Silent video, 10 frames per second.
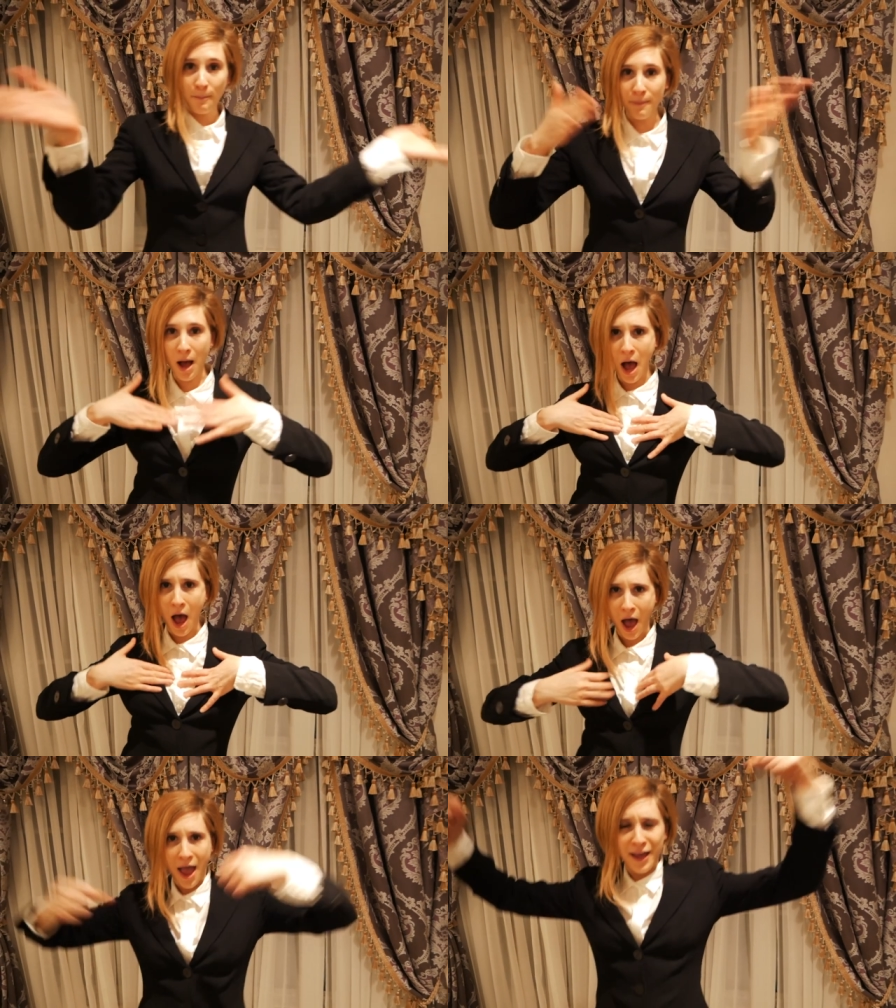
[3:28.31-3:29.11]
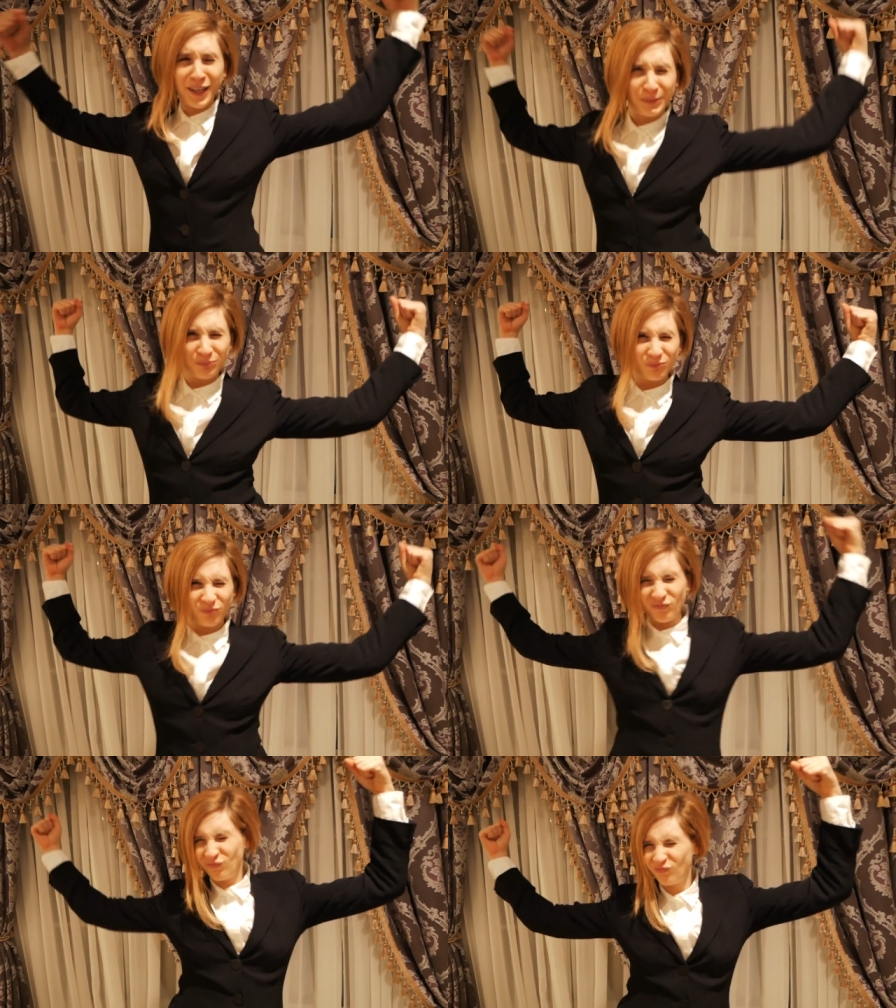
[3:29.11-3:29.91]
my
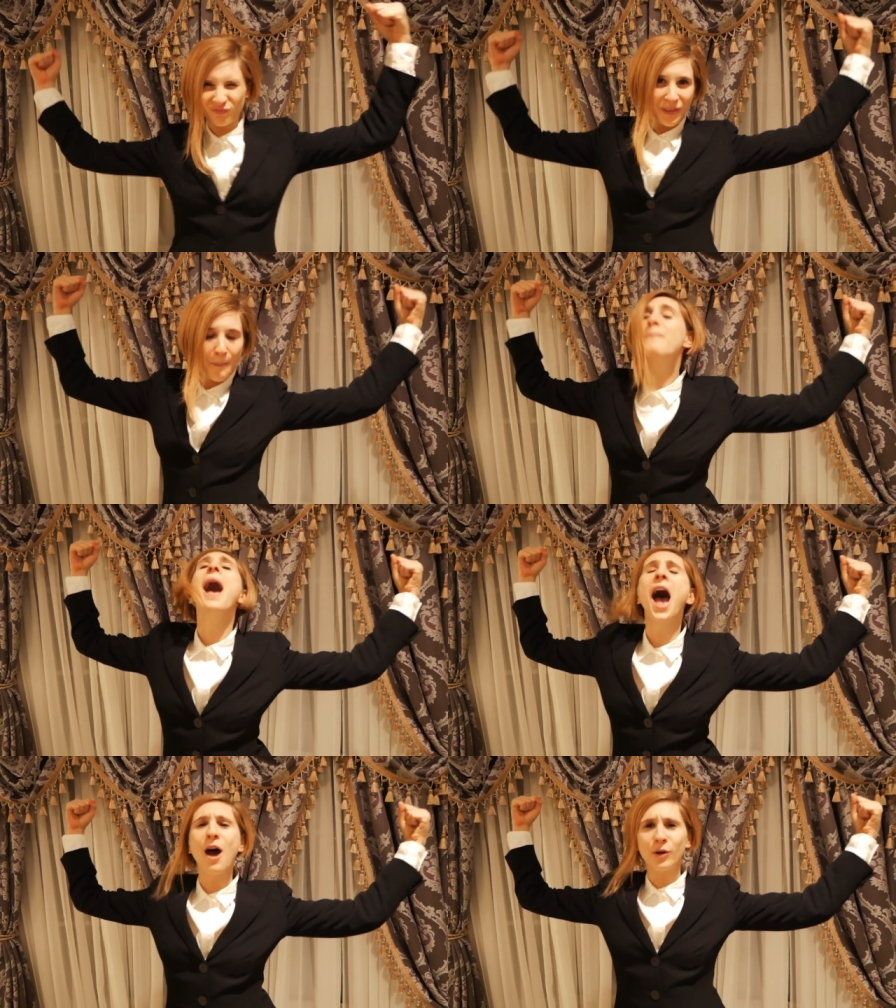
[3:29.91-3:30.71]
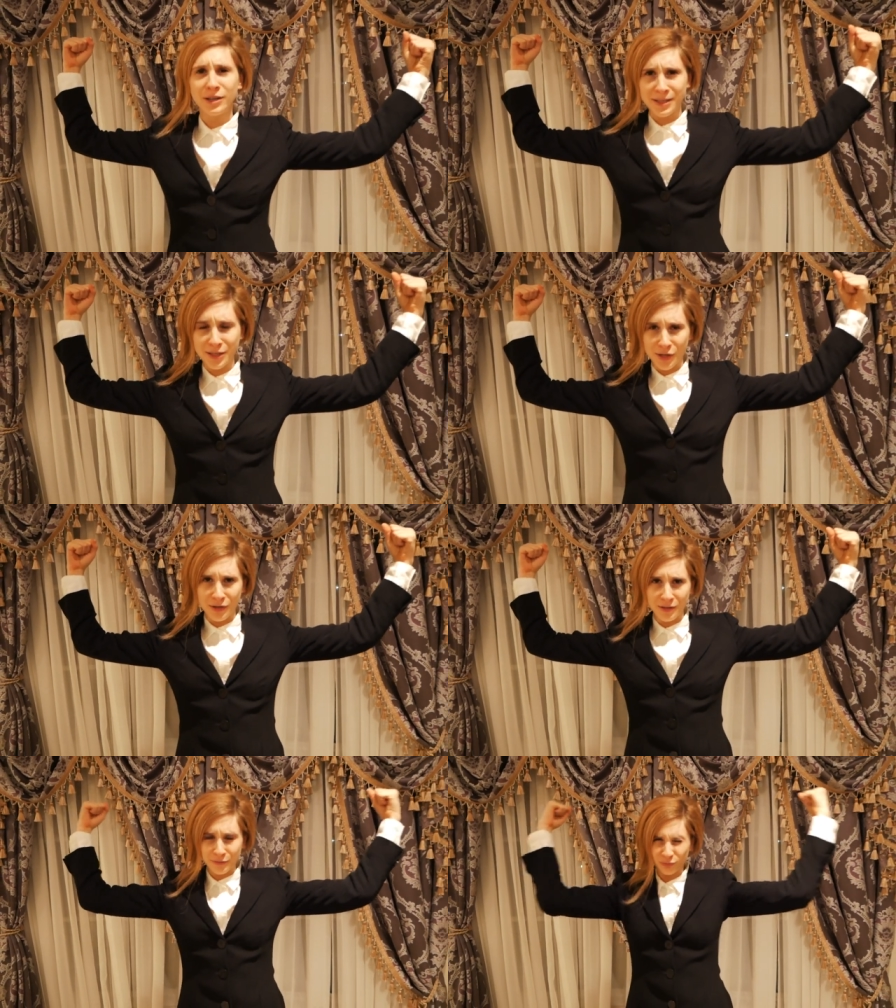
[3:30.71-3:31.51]
power
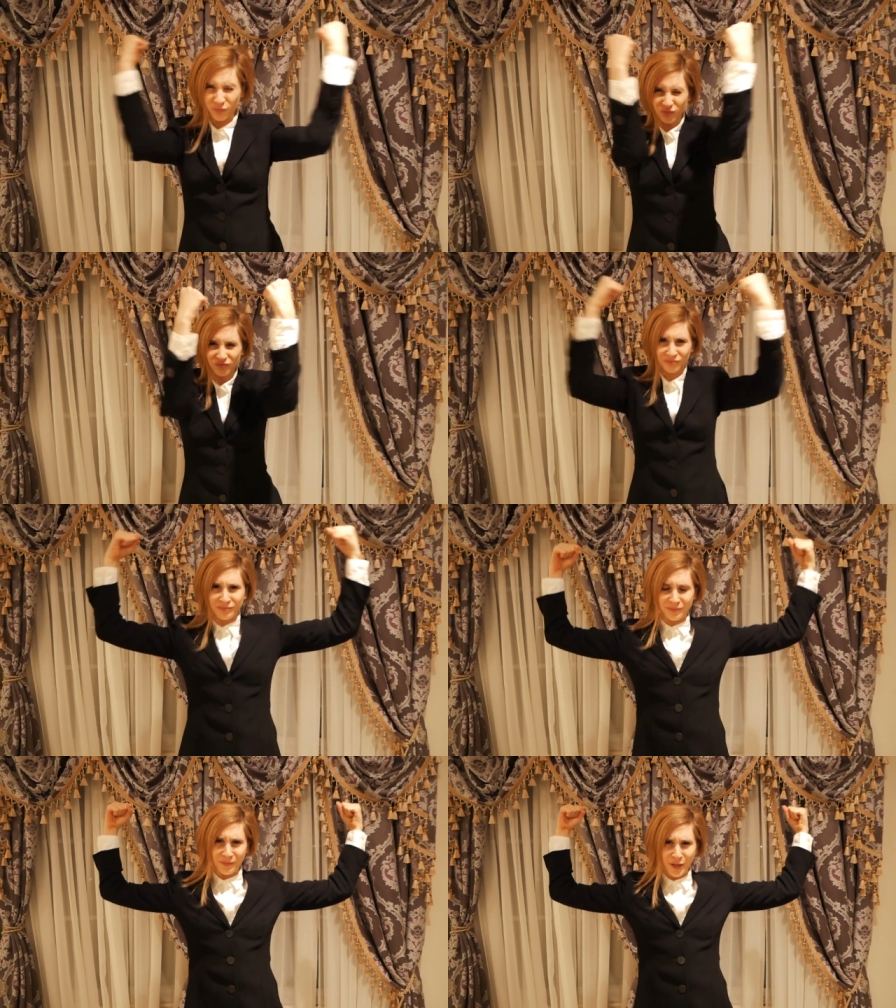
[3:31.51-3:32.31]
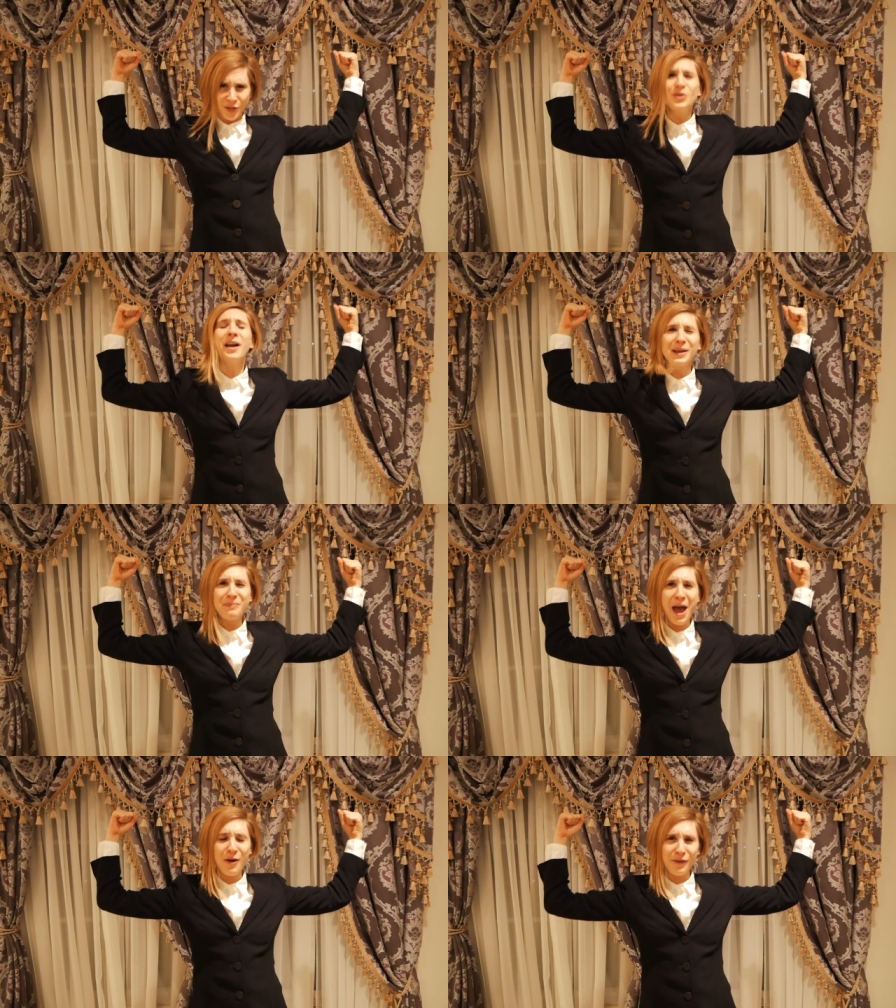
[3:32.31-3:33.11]
suit. Do I
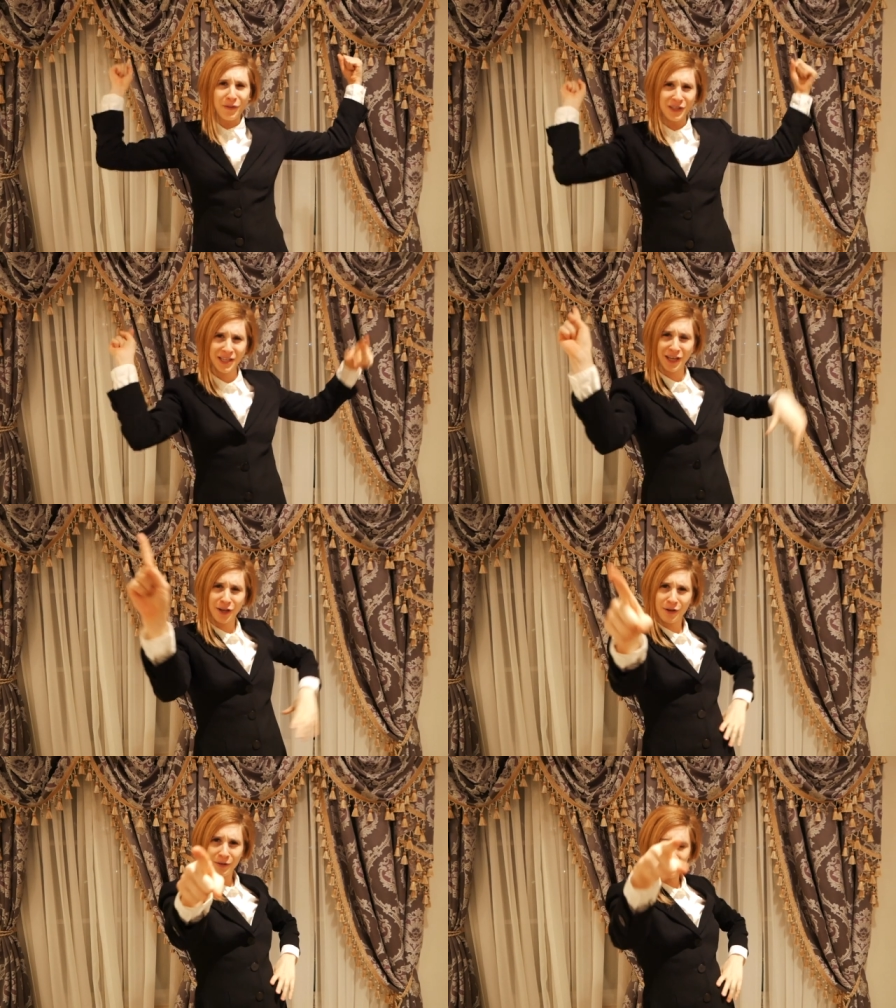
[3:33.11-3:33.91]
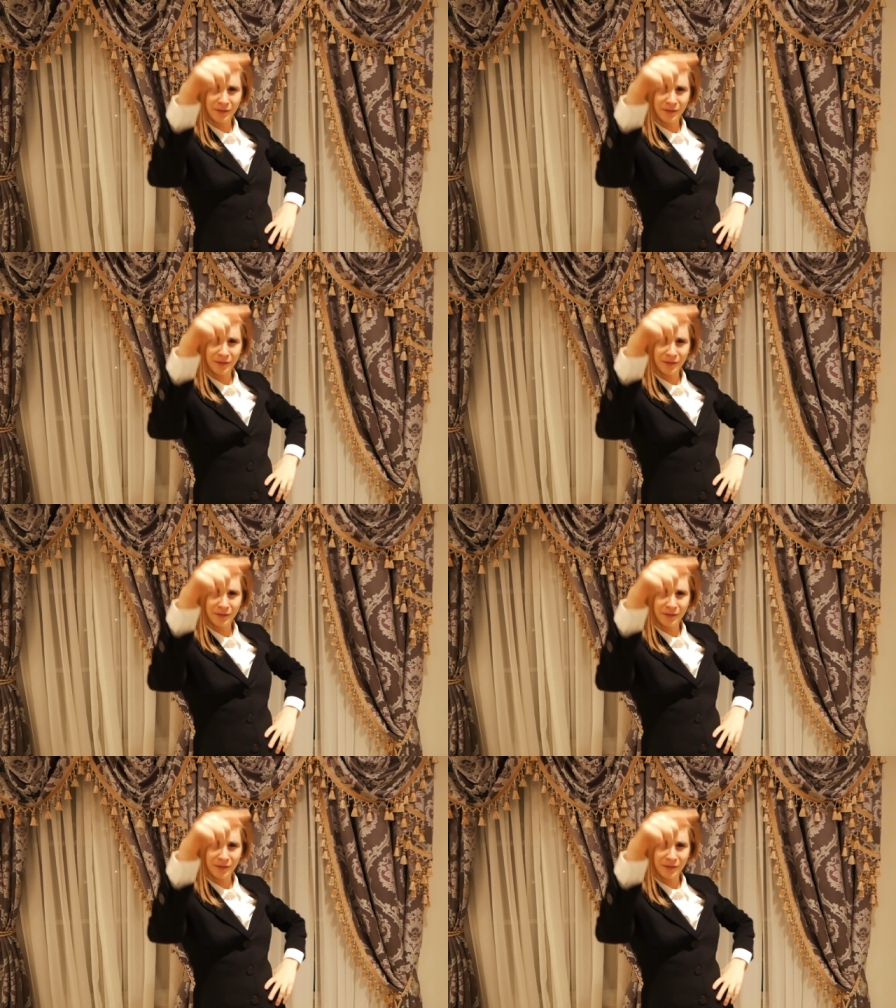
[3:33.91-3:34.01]
look powerful to you.